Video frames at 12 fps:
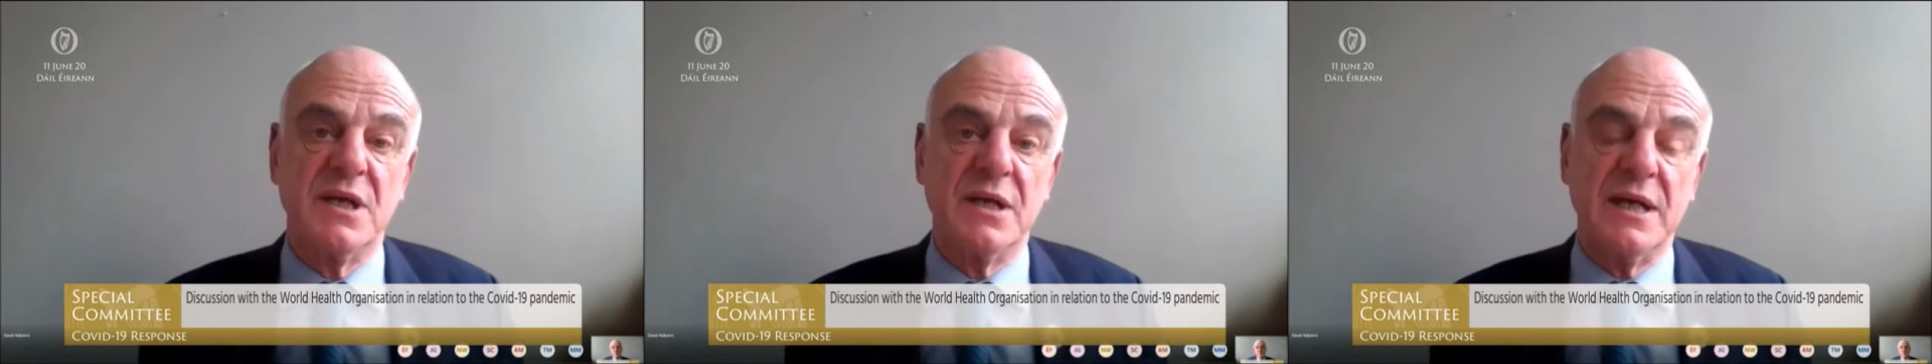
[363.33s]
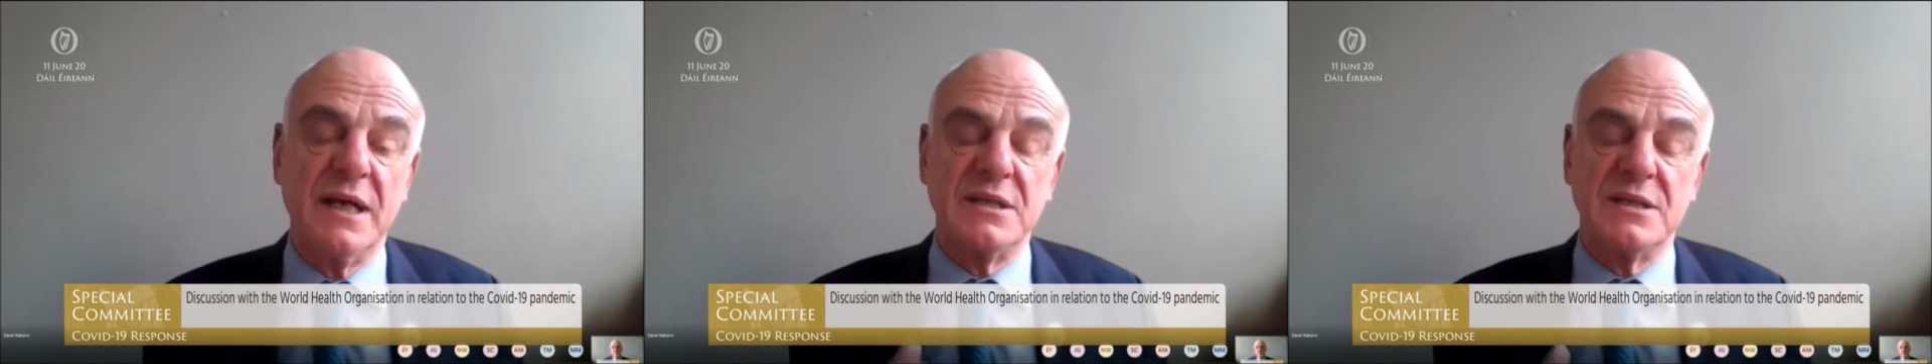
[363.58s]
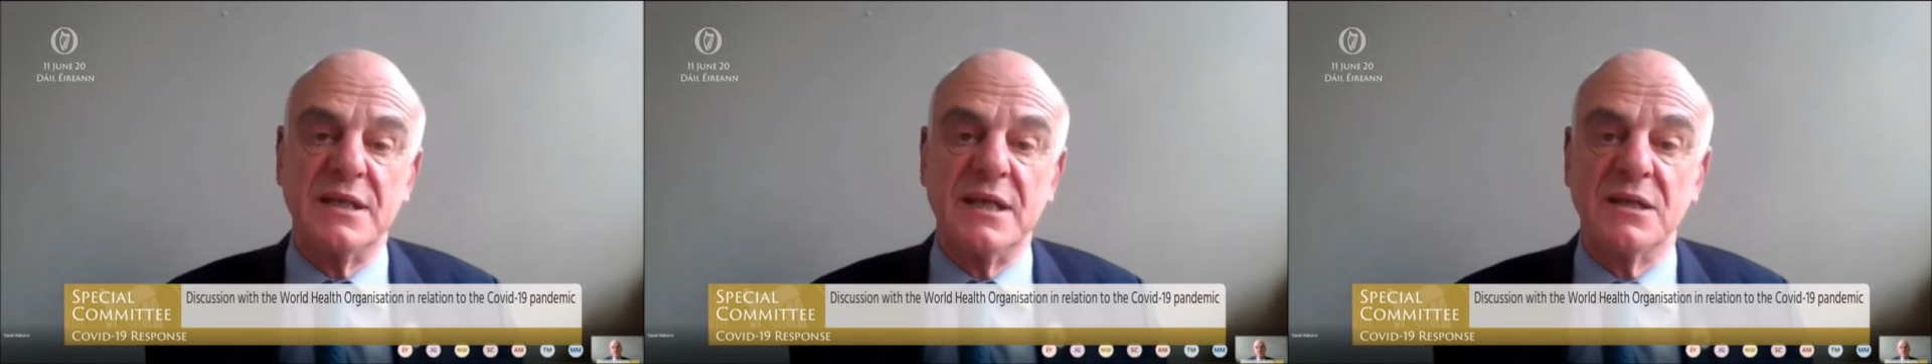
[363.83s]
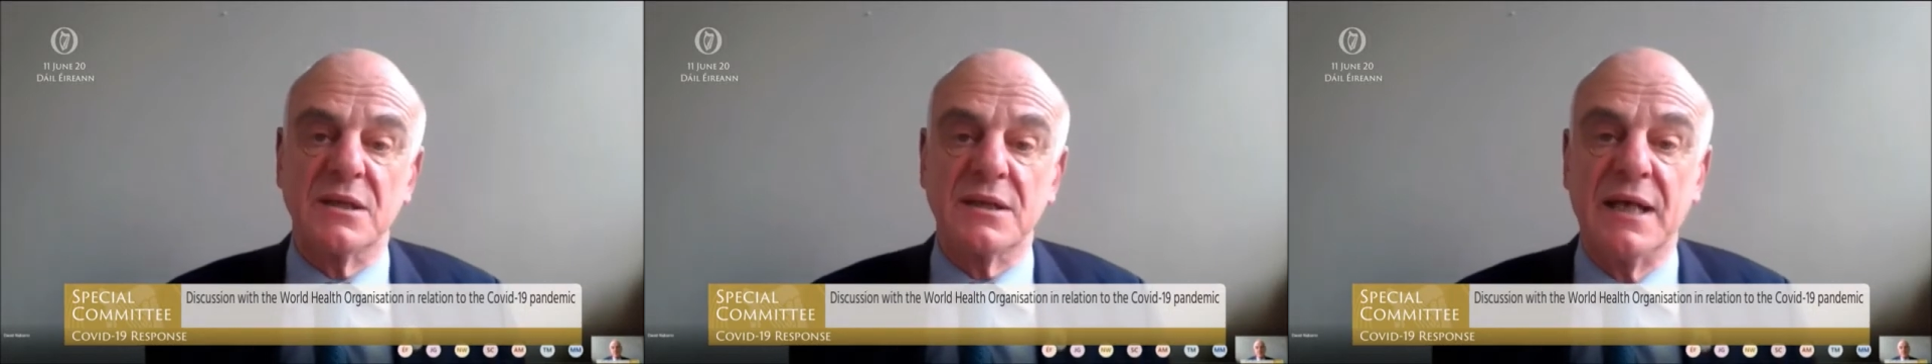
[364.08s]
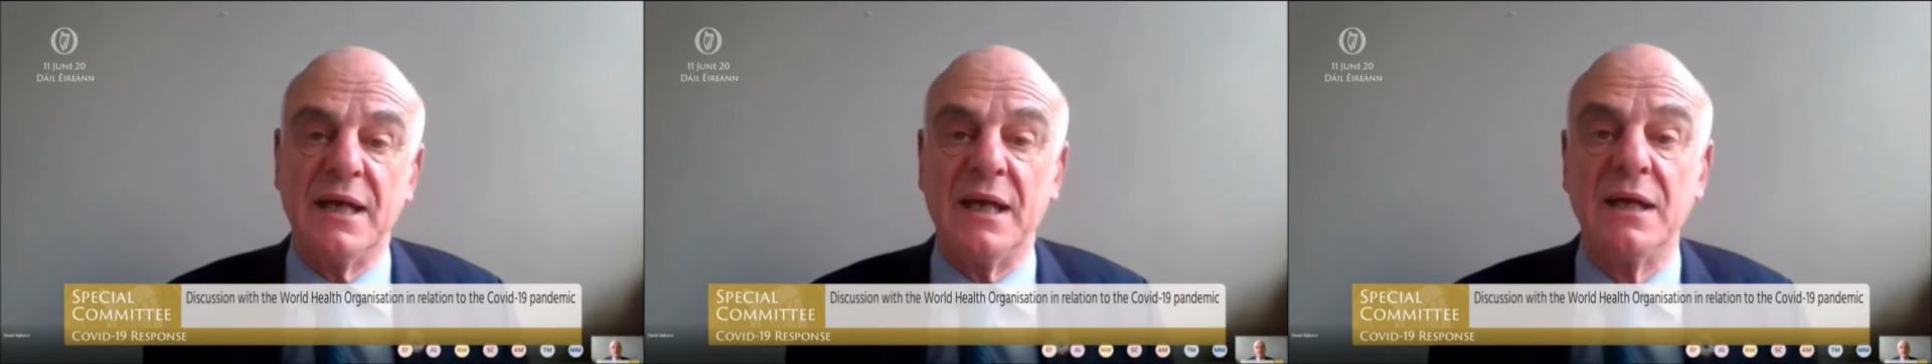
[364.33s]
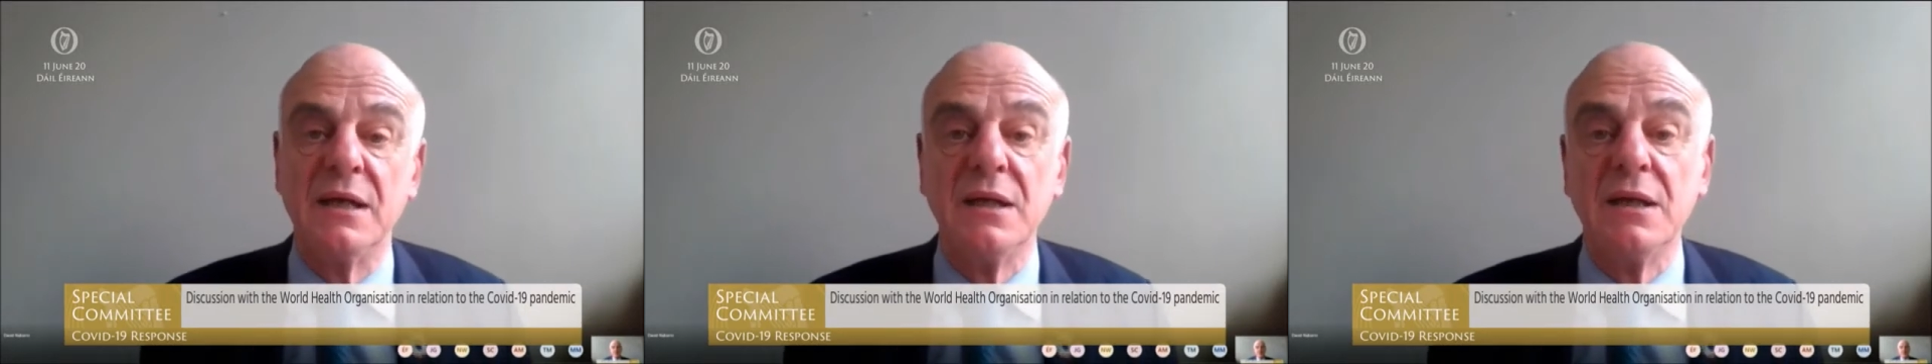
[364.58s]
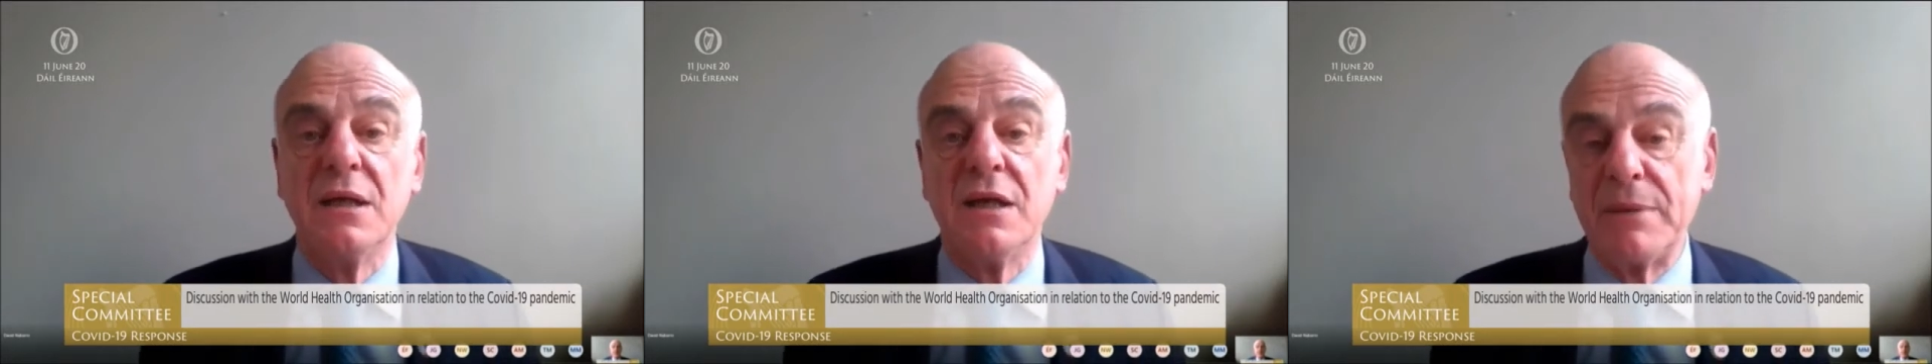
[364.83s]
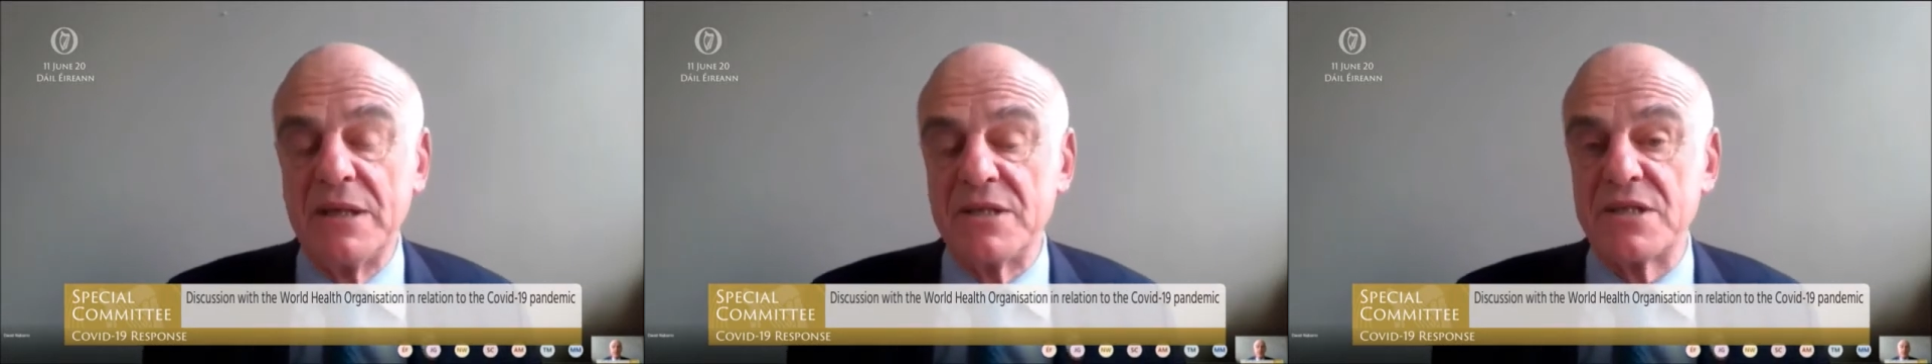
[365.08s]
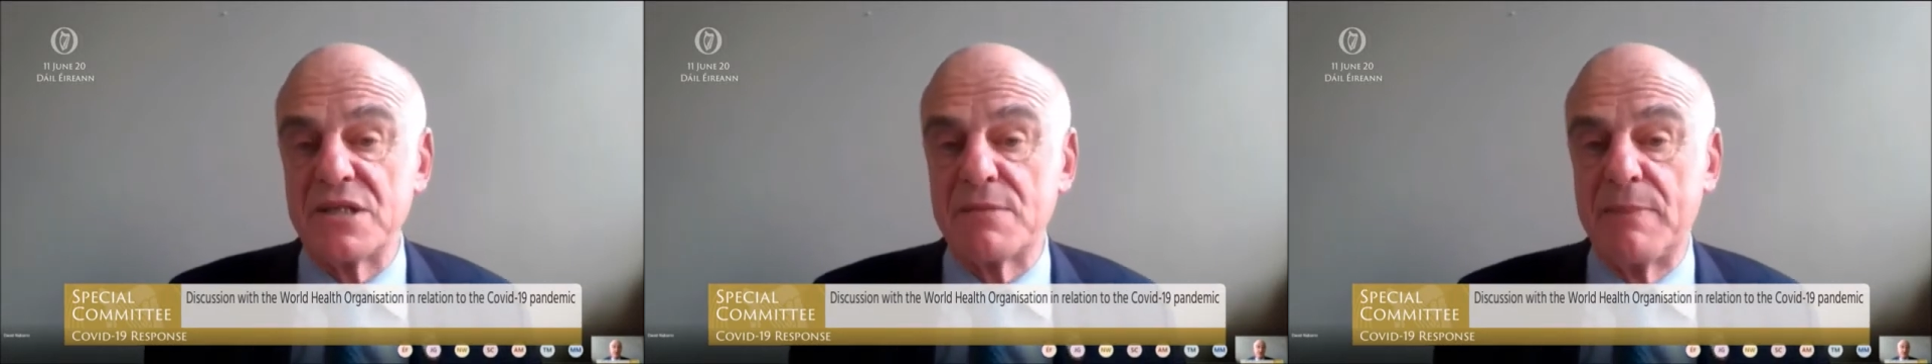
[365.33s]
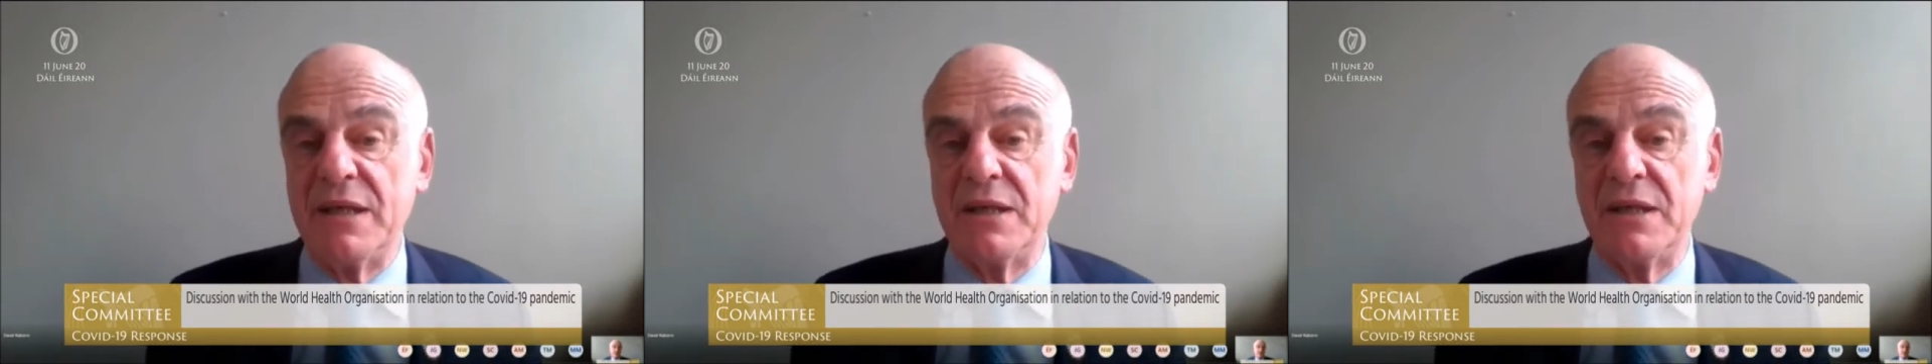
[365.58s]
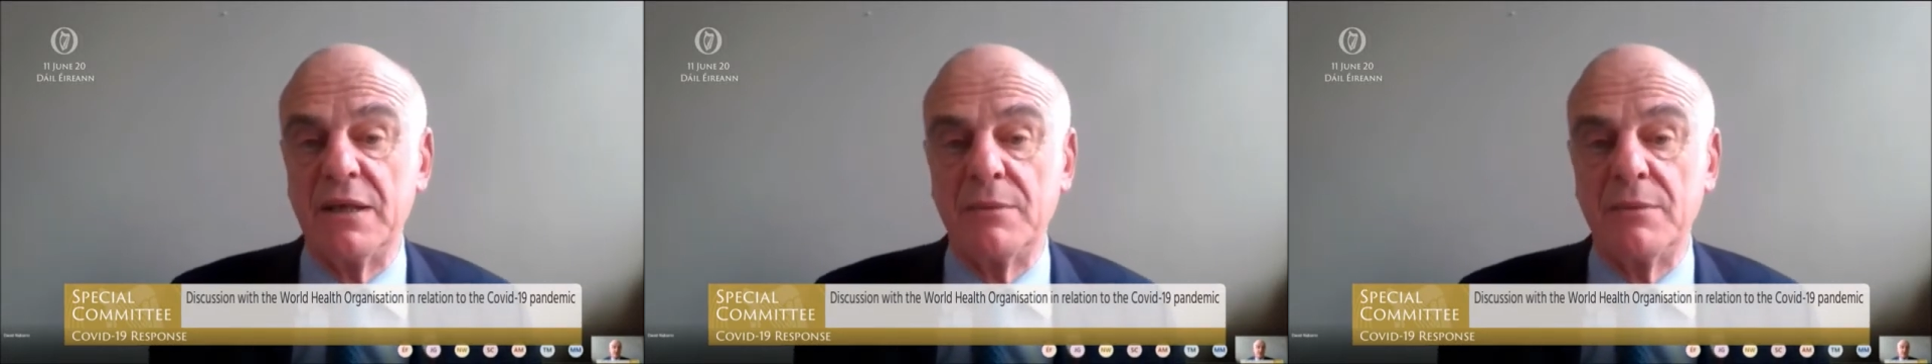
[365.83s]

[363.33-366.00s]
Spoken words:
like antenatal care have been suspended.